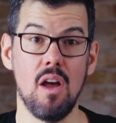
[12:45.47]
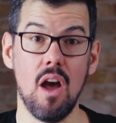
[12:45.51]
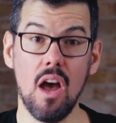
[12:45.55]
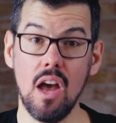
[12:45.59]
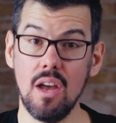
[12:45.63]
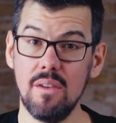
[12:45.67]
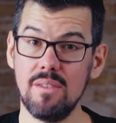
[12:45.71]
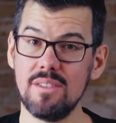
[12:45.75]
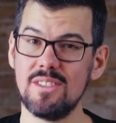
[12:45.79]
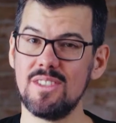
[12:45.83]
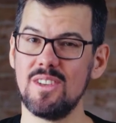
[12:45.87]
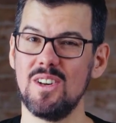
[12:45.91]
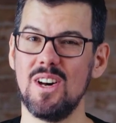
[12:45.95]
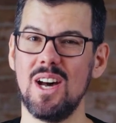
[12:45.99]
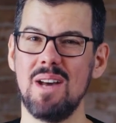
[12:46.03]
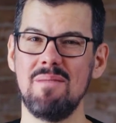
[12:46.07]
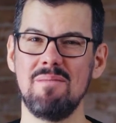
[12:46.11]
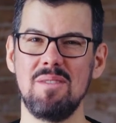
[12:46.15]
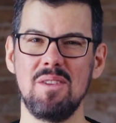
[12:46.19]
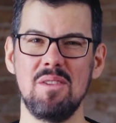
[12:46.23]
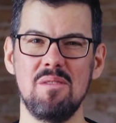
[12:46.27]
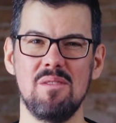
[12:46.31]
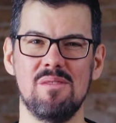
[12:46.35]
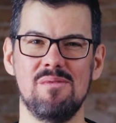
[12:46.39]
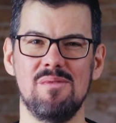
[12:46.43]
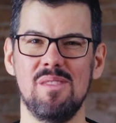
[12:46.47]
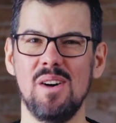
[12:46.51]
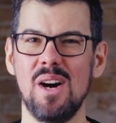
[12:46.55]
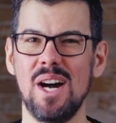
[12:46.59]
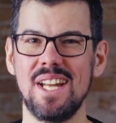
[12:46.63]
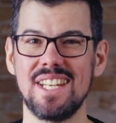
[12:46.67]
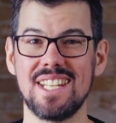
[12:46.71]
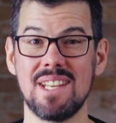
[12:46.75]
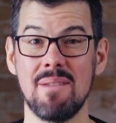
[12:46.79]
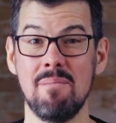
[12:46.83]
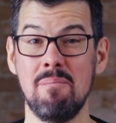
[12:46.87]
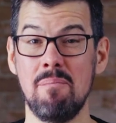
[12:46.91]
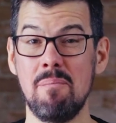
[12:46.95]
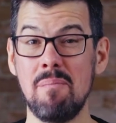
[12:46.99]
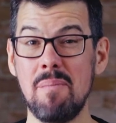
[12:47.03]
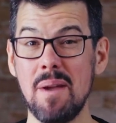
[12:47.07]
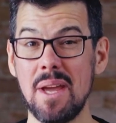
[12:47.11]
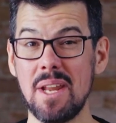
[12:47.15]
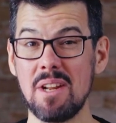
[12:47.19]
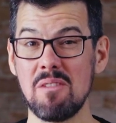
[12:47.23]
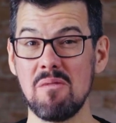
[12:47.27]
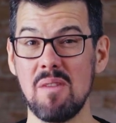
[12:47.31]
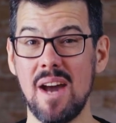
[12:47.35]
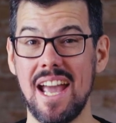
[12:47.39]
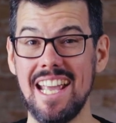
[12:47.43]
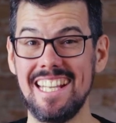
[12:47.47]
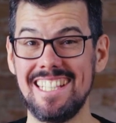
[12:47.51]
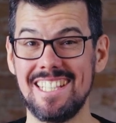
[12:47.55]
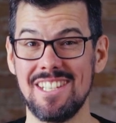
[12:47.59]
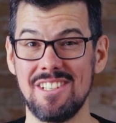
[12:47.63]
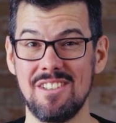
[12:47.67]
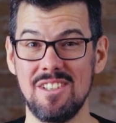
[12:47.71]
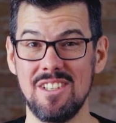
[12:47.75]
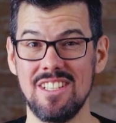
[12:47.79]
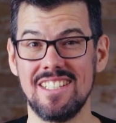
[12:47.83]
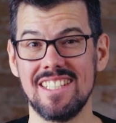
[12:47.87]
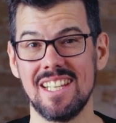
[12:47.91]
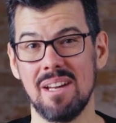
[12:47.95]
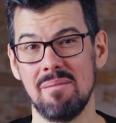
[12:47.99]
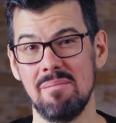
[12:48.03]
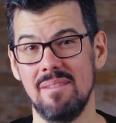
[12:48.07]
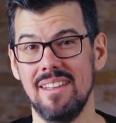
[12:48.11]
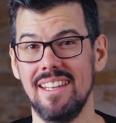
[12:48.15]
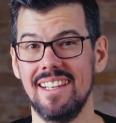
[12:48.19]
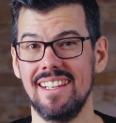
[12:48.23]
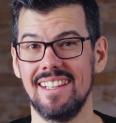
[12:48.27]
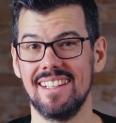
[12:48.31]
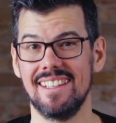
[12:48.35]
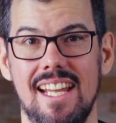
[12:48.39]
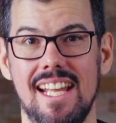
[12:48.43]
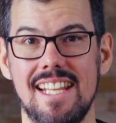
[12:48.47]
Over time, you will find a better way to do something.